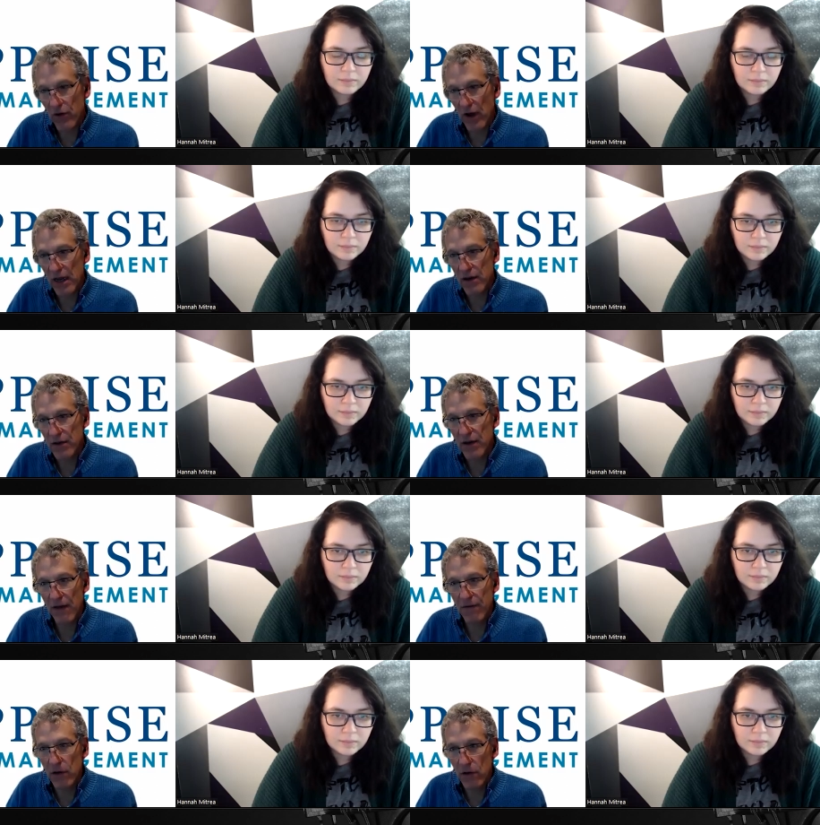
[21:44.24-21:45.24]
Speaker 1: do i need to
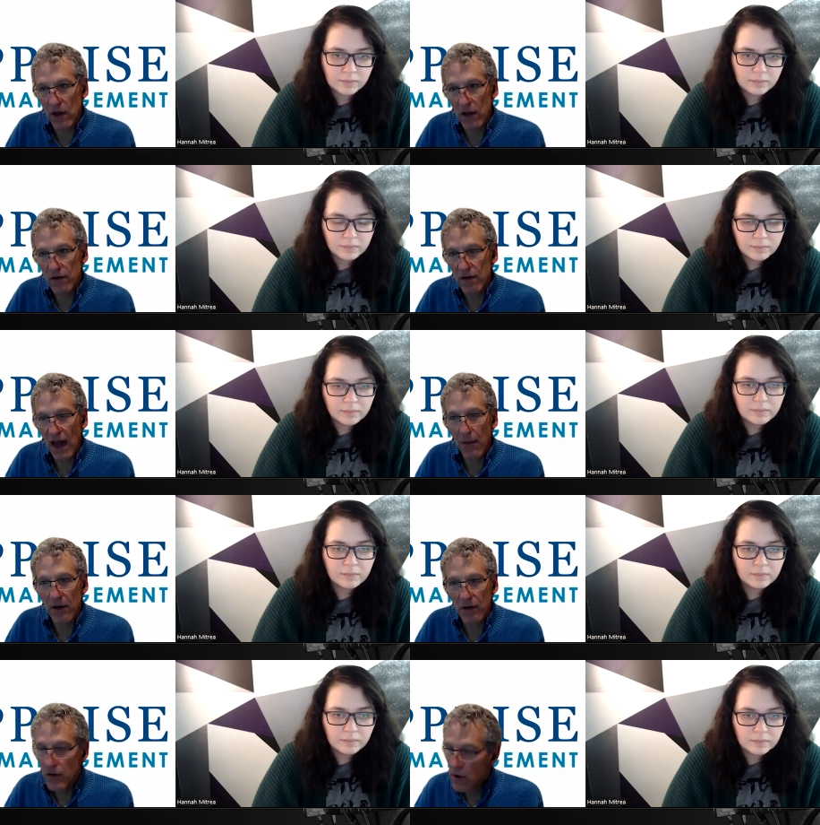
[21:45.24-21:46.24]
save to do this and how
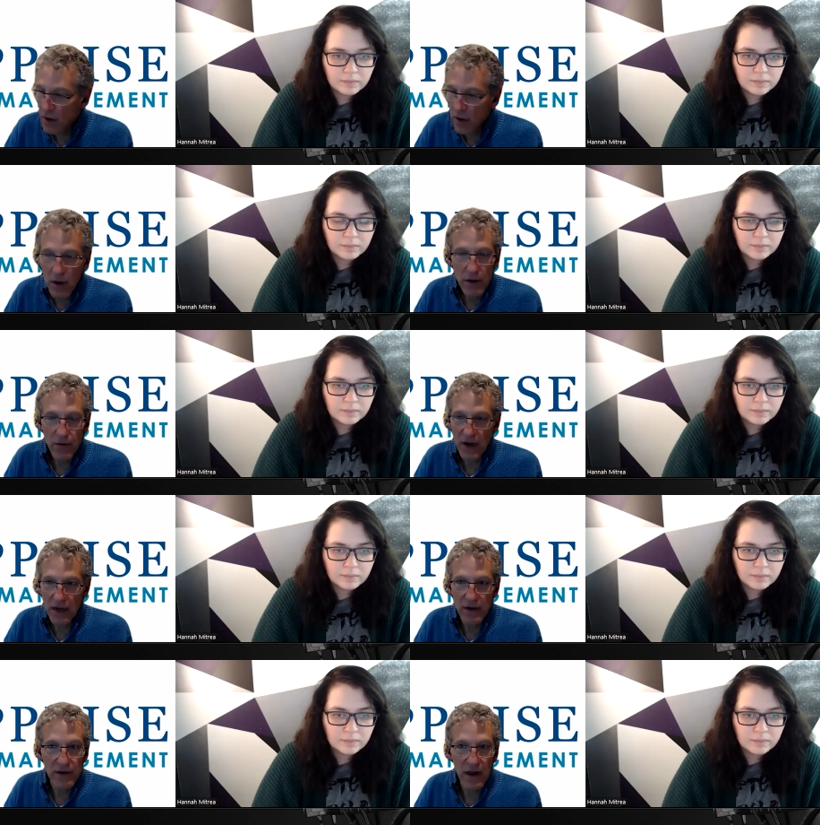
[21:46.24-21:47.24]
much do i
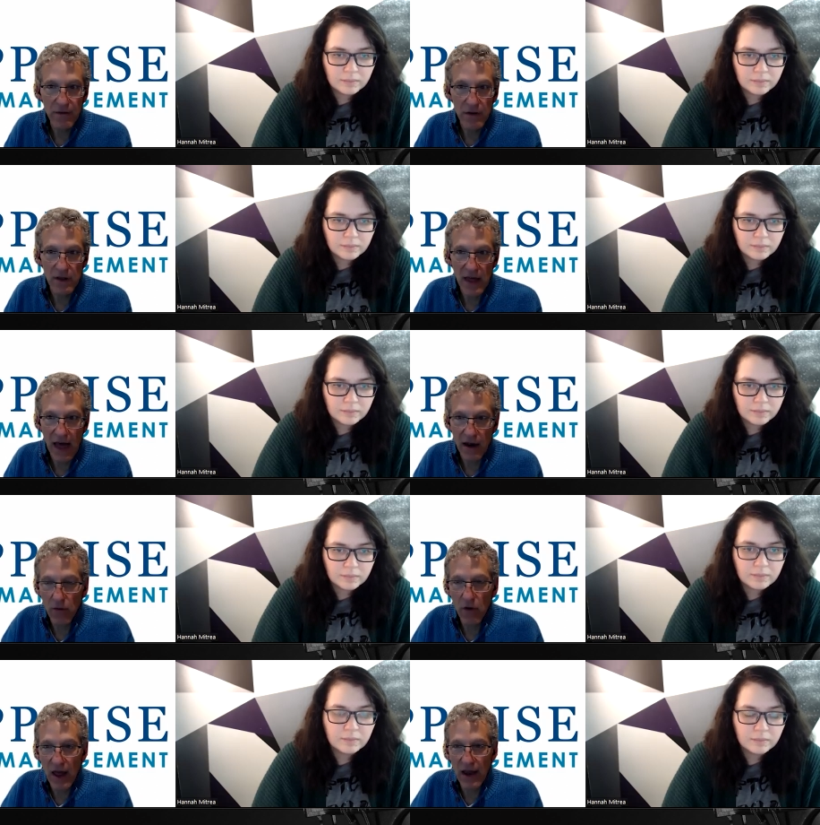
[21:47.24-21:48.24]
need to save to do that
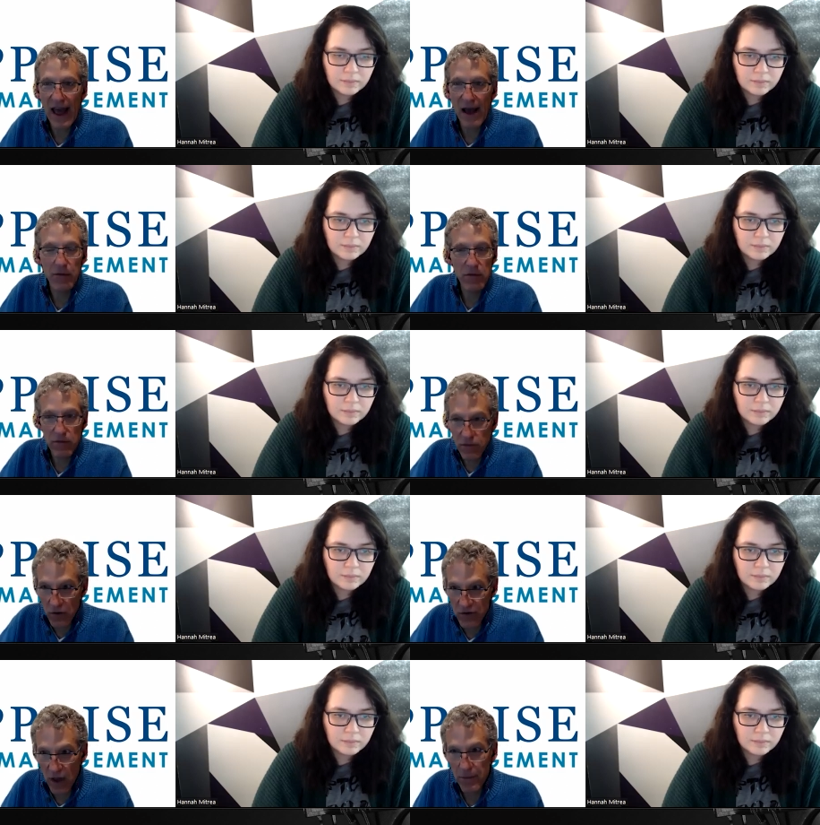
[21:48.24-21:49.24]
and and how
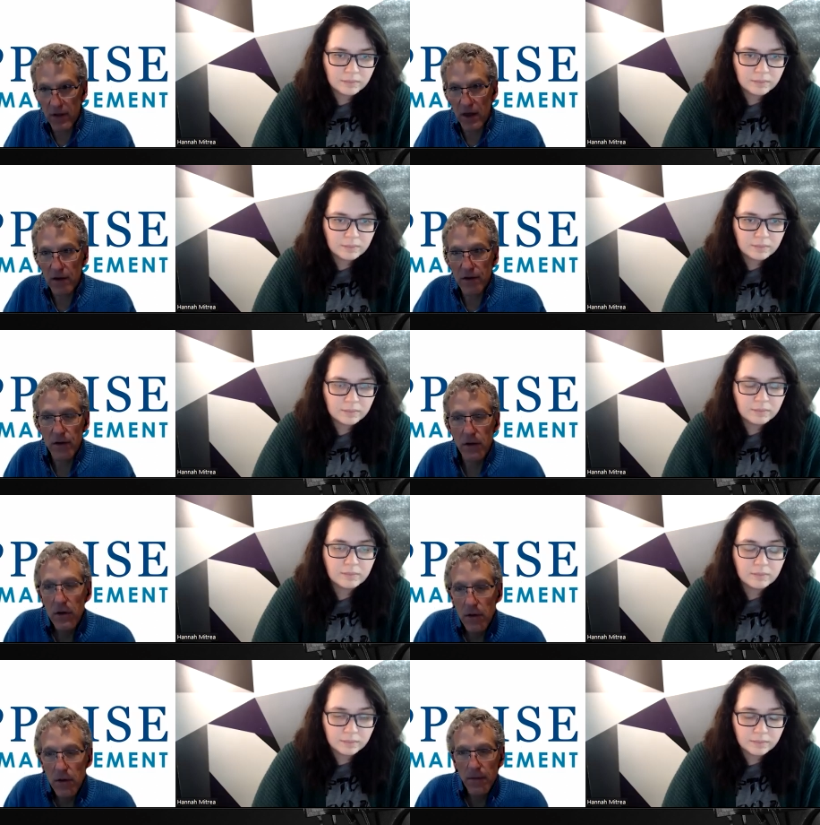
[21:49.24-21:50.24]
those type of things
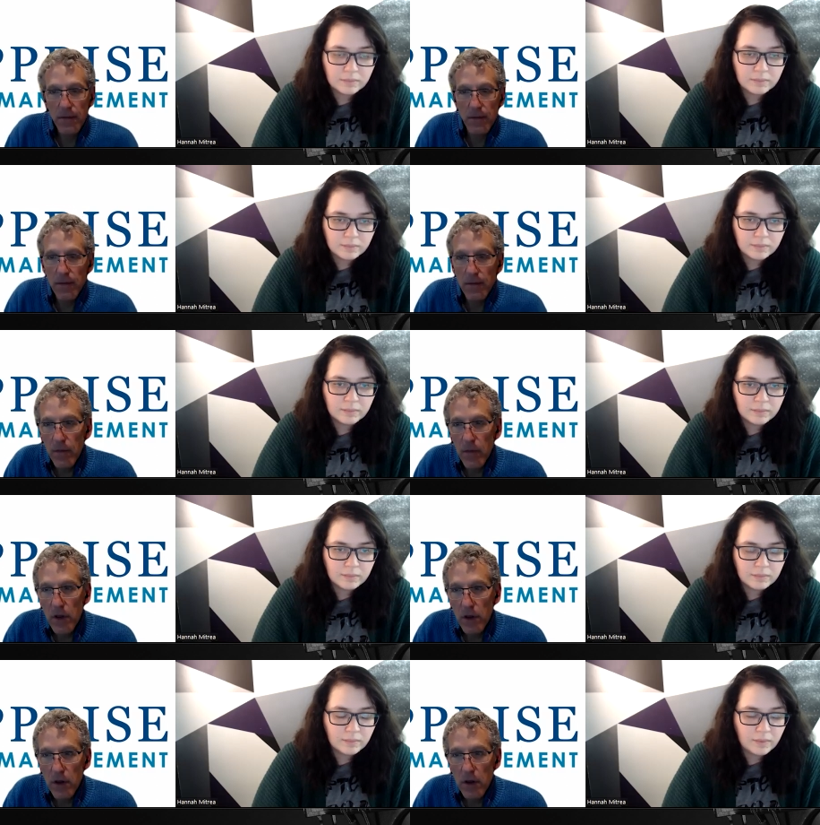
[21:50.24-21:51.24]

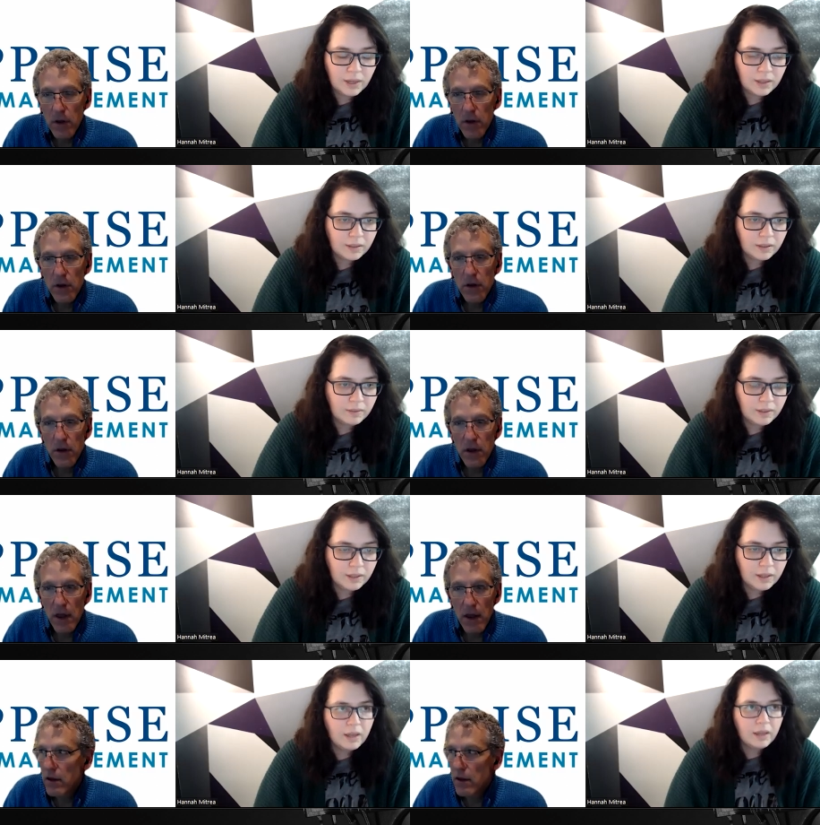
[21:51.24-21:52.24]
Speaker 2: mm-hmm. yeah
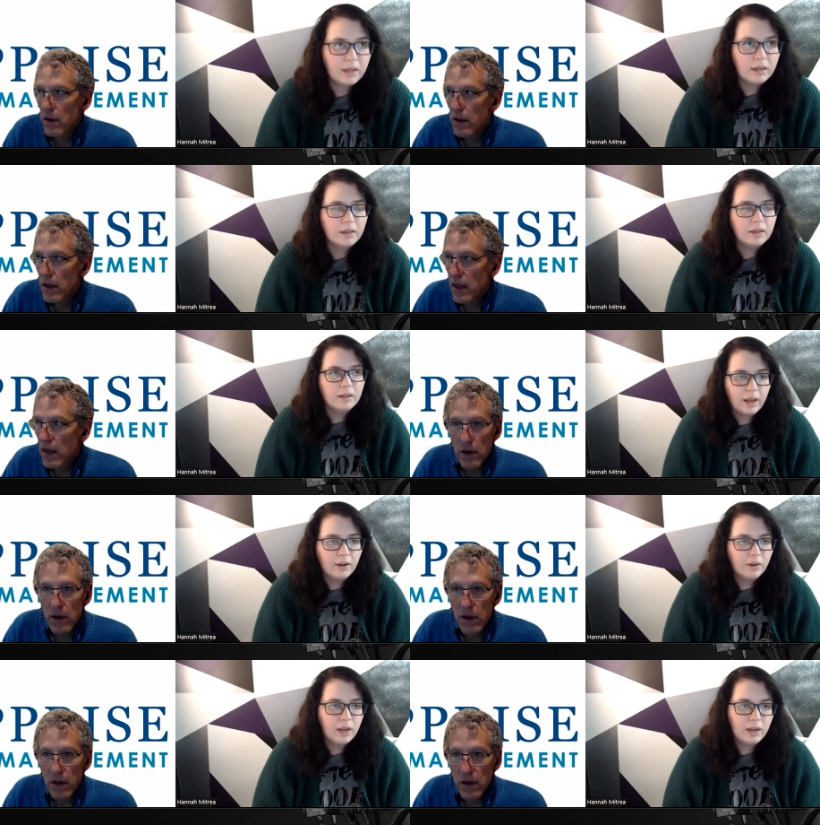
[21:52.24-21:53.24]
definitely and
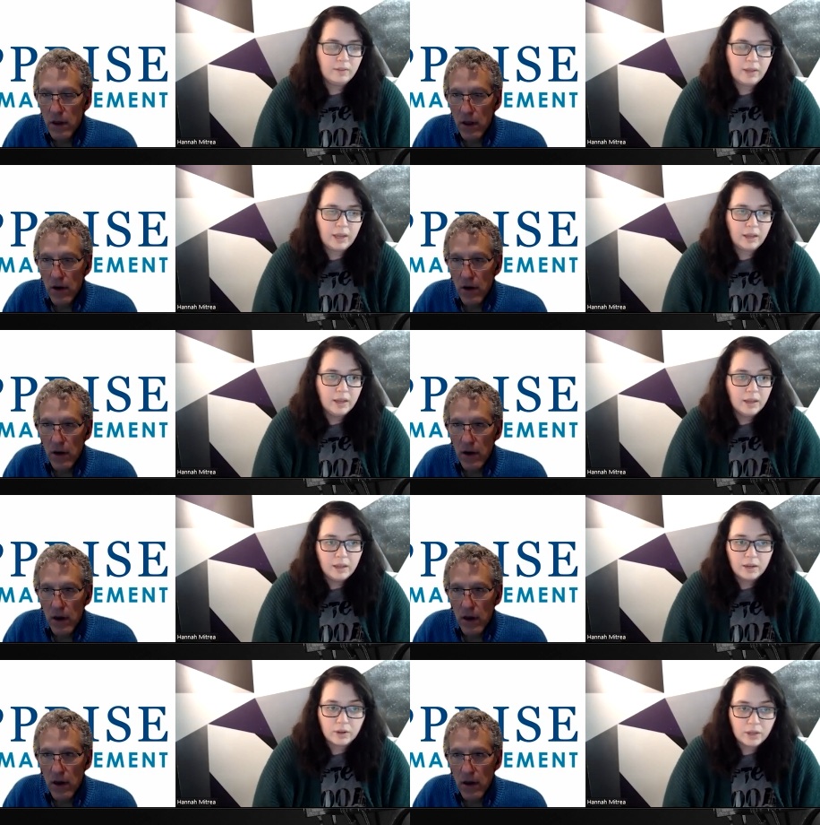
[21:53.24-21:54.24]
i know kind of like
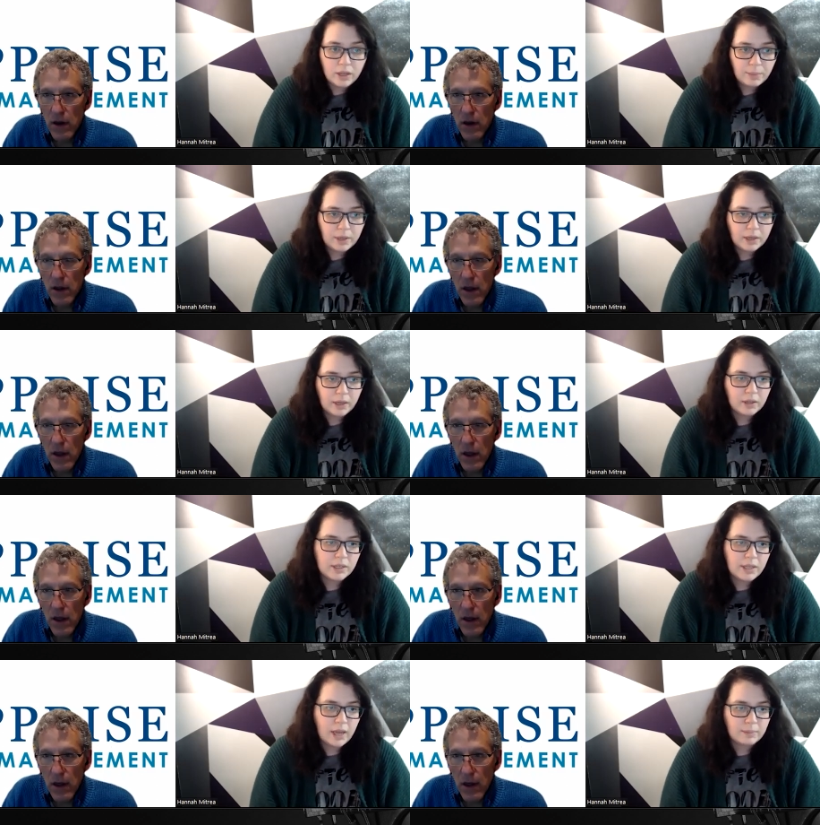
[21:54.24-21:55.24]
in your ebook and
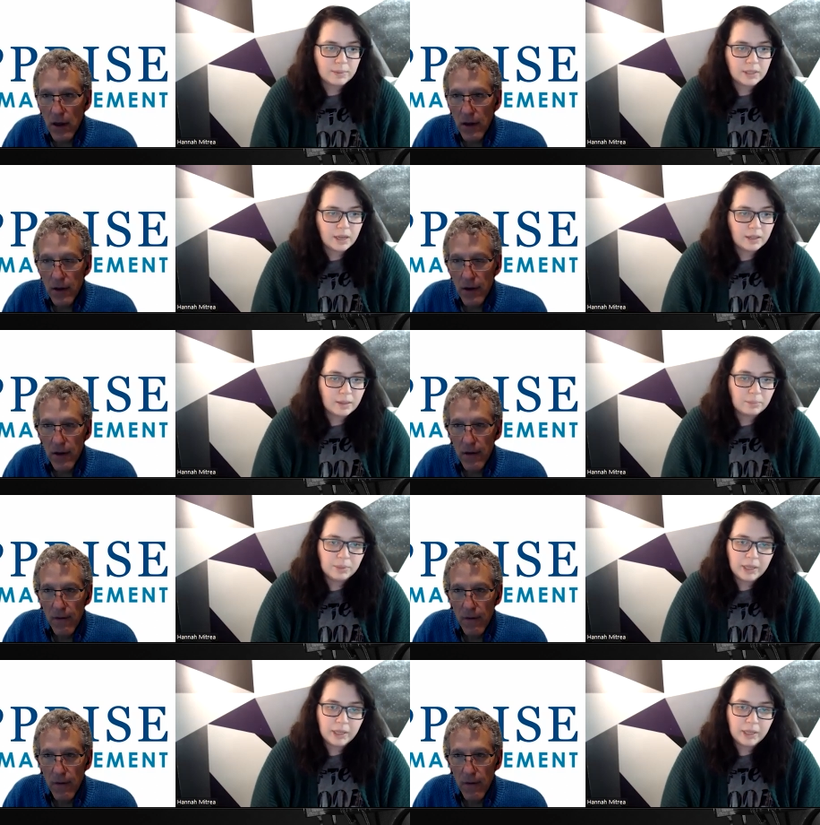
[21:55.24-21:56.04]
your steps it's kind of like